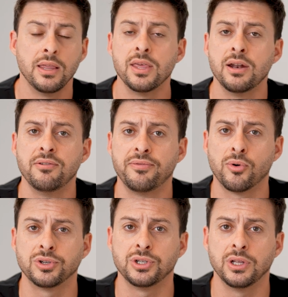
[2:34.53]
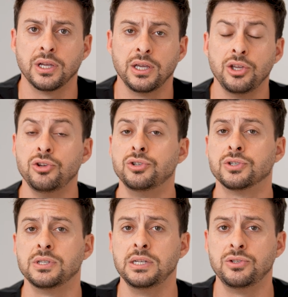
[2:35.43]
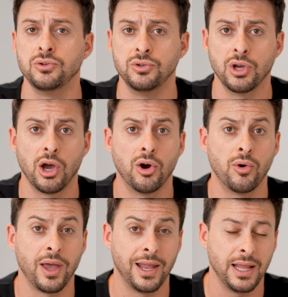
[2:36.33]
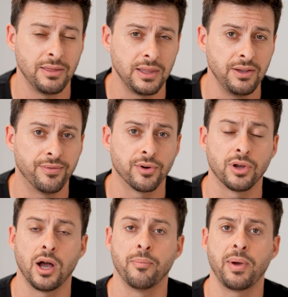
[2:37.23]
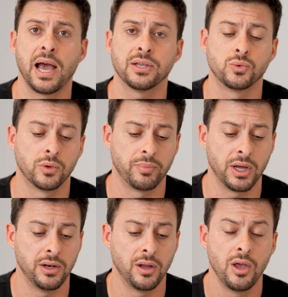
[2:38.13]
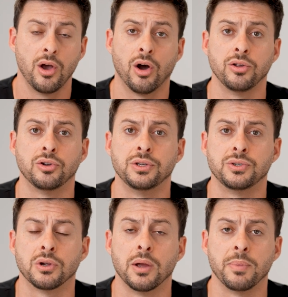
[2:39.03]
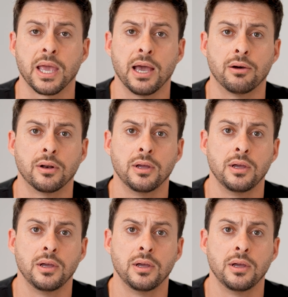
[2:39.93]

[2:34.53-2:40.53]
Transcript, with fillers: then unfortunately, you just need to go and hit the forgot password button on your Instagram account.